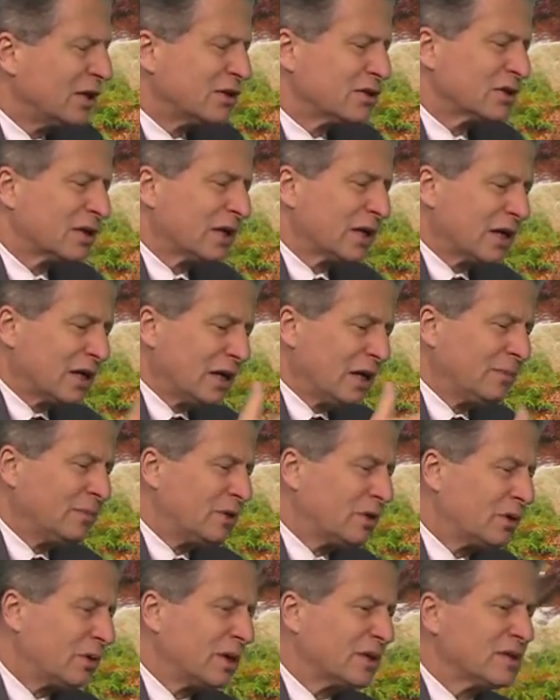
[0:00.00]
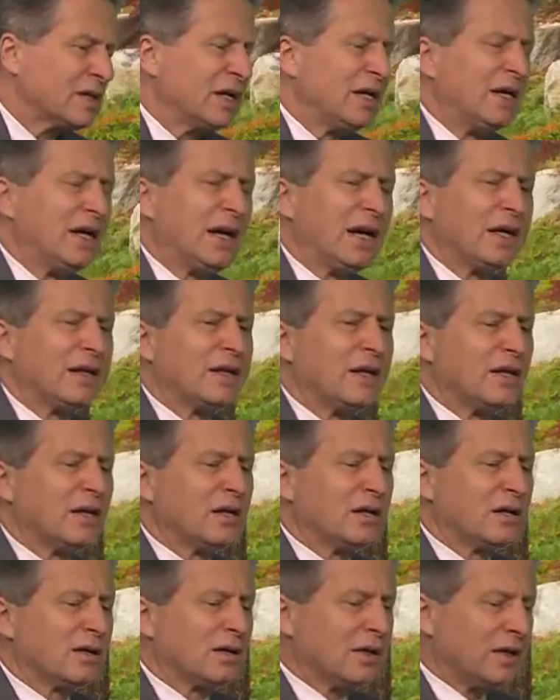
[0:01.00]
So they come to us and they
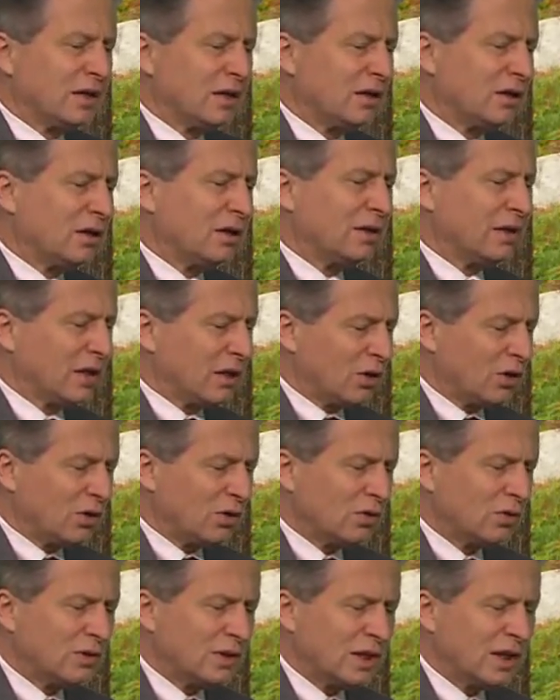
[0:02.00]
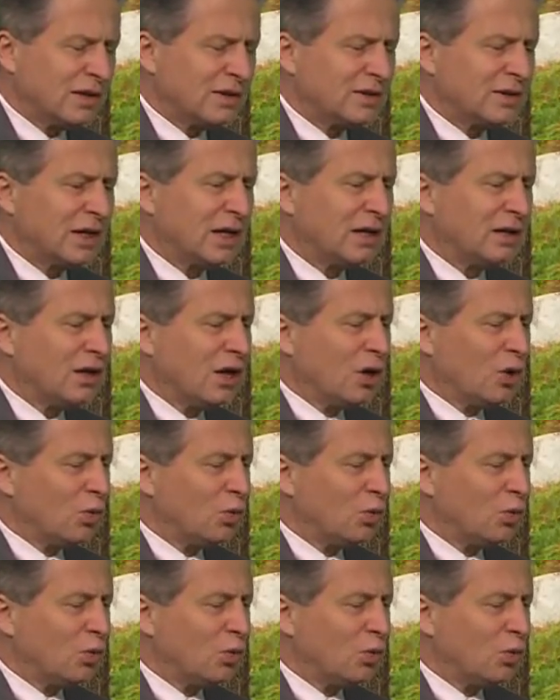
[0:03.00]
cling on, they hold on tight,